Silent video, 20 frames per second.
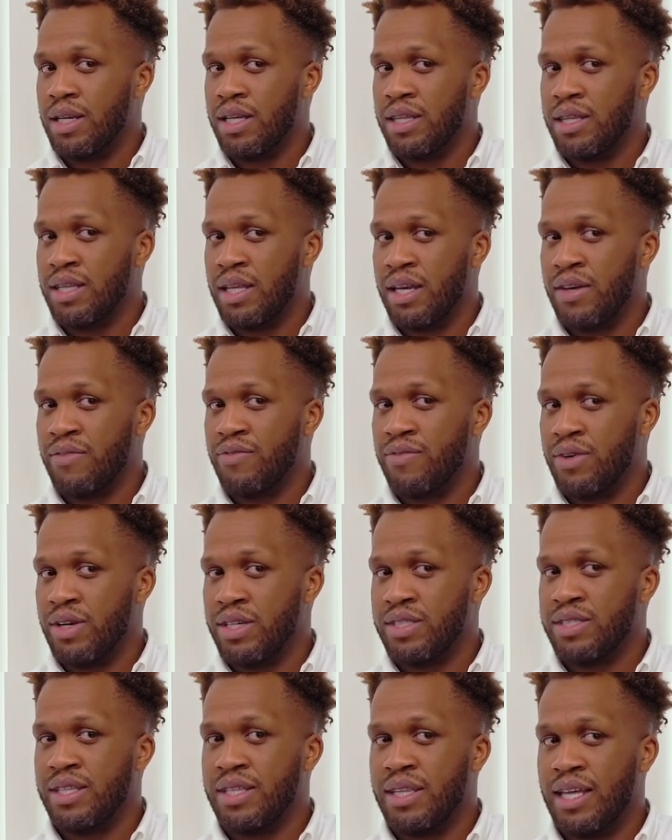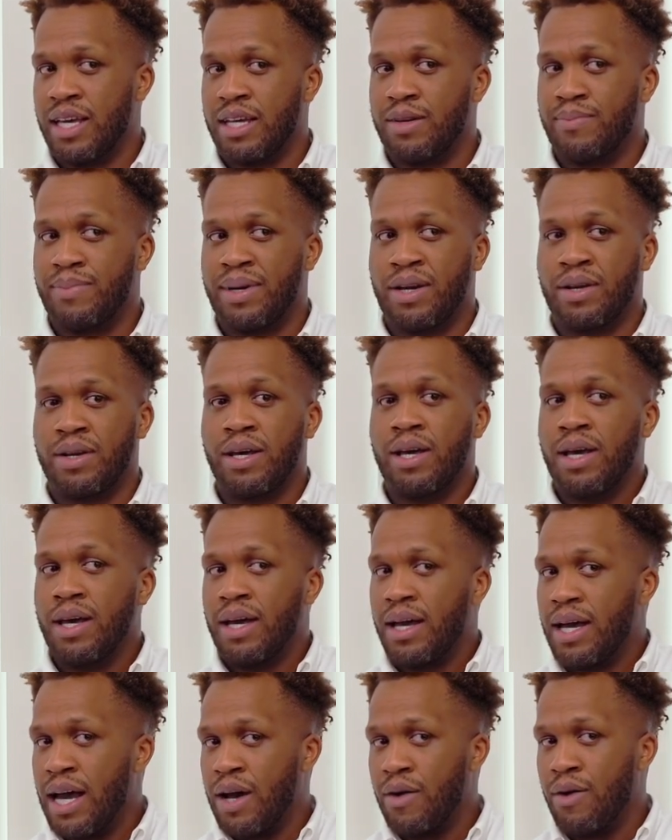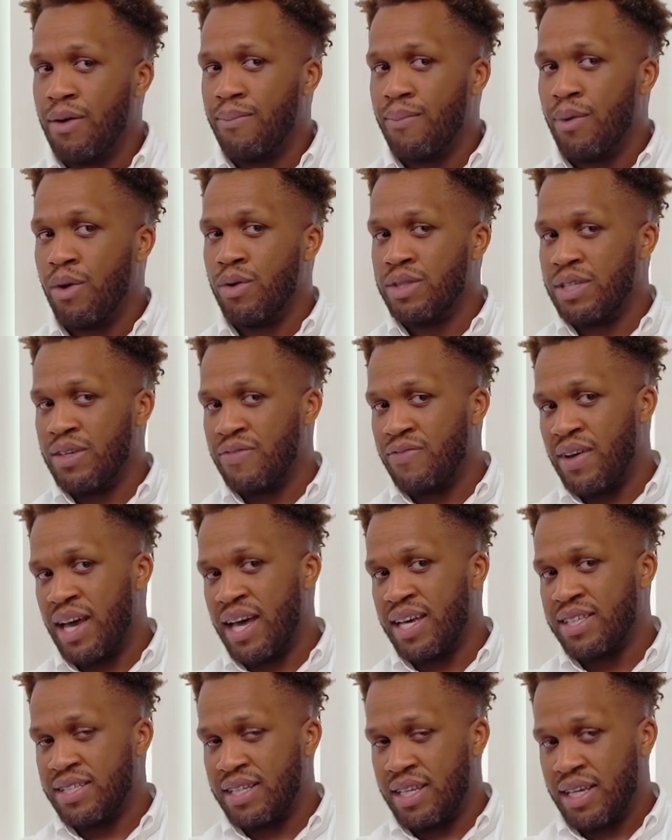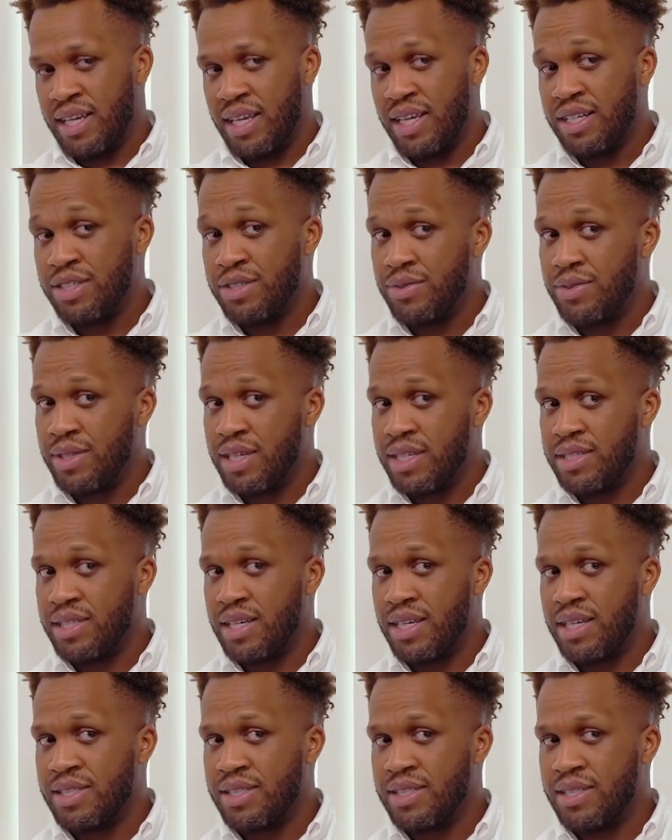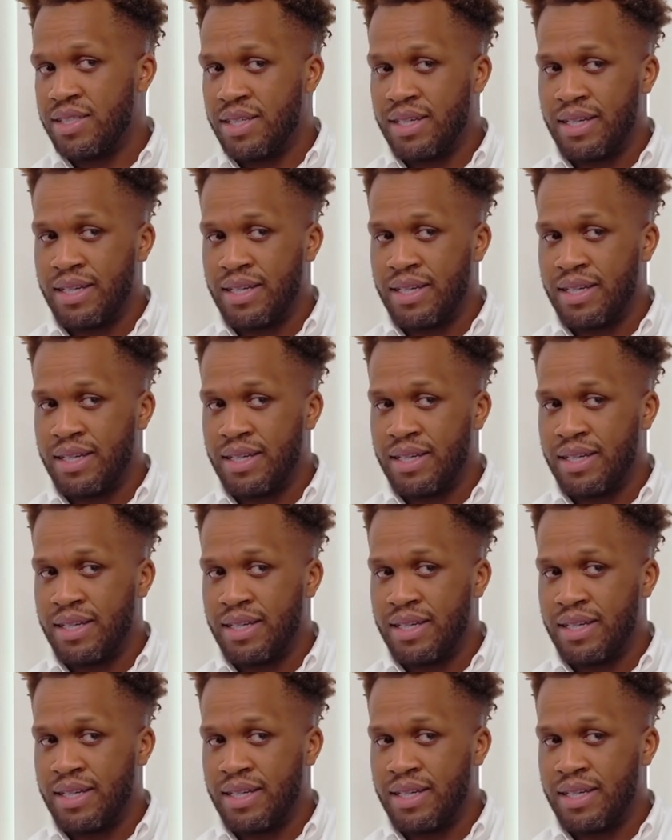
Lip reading: I think, for us to think about how a multifaceted issue this is.